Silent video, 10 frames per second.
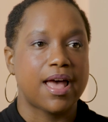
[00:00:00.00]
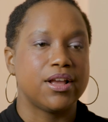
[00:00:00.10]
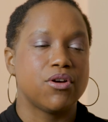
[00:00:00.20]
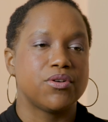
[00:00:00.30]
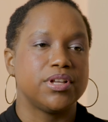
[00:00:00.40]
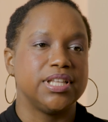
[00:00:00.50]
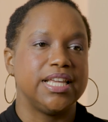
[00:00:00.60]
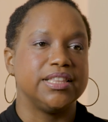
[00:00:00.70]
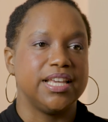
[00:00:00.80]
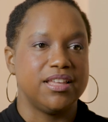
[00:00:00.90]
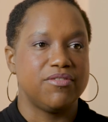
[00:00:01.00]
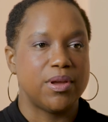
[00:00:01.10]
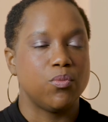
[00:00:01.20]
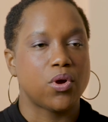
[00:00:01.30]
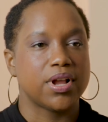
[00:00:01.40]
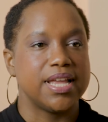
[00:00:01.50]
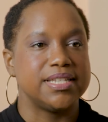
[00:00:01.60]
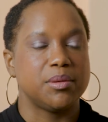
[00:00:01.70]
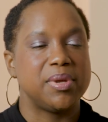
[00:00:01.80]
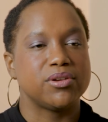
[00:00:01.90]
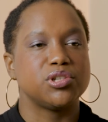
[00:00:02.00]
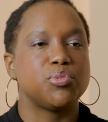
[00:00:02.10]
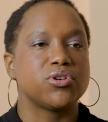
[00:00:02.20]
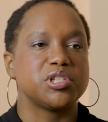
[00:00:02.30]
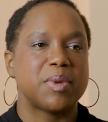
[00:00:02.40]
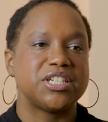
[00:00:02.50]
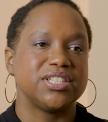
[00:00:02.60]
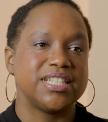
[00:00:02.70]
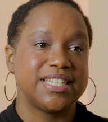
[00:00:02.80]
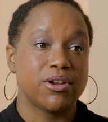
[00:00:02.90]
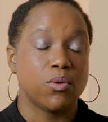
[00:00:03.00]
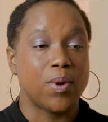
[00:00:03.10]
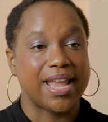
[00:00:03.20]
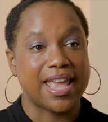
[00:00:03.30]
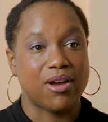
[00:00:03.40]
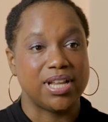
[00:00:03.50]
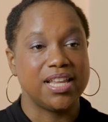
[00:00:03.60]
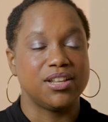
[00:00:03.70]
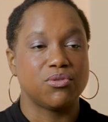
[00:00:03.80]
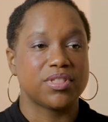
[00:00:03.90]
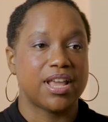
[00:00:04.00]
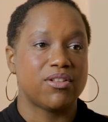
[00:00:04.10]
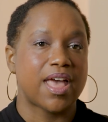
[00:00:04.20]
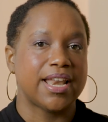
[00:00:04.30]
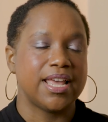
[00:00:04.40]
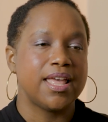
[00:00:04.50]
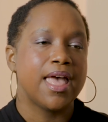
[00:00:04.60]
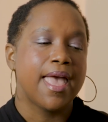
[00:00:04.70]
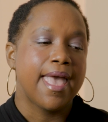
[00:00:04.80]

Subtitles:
I currently live and work as a peer support specialist here in Wake County in North Carolina.